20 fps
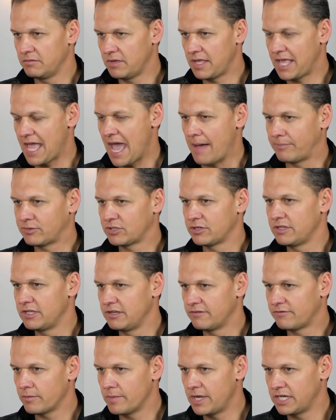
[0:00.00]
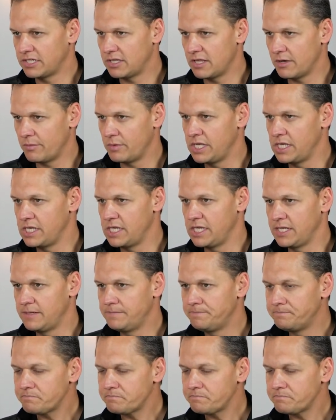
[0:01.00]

capture the information that we need.